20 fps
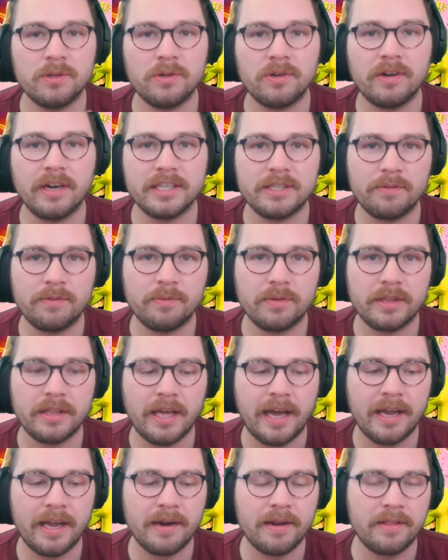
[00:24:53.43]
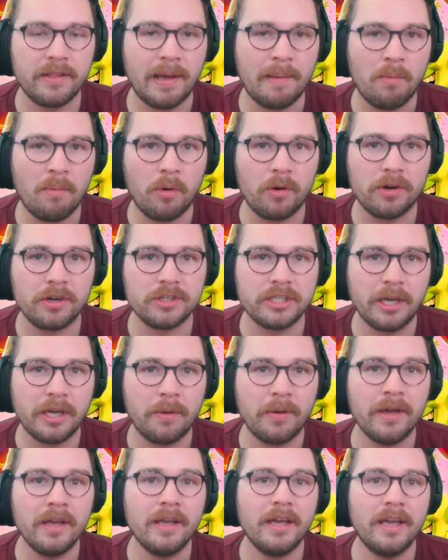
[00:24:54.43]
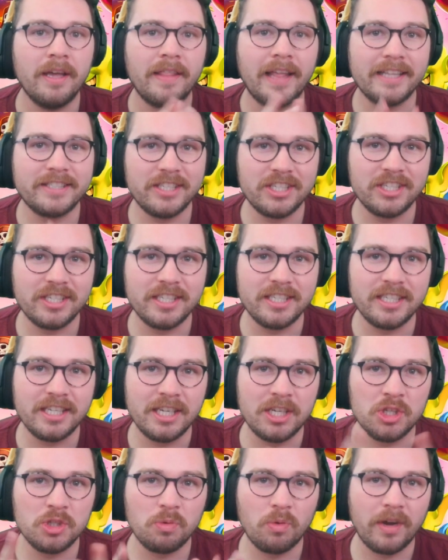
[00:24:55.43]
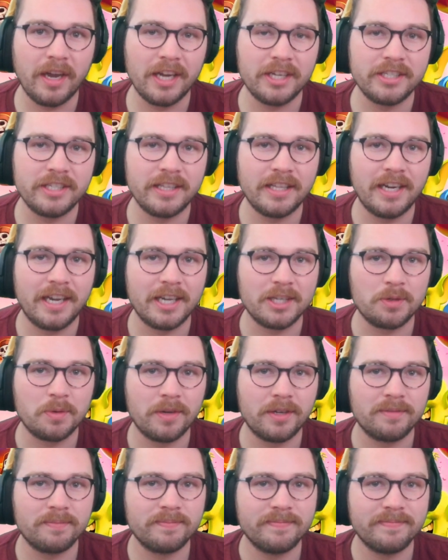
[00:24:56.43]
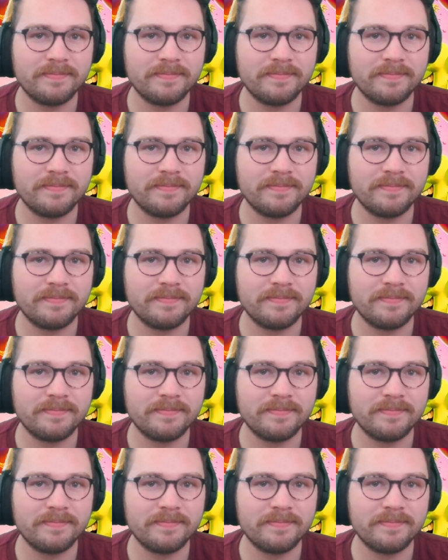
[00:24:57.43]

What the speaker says: aggressive with that Mortar. So that's the GG's. We'll catch you in the next one.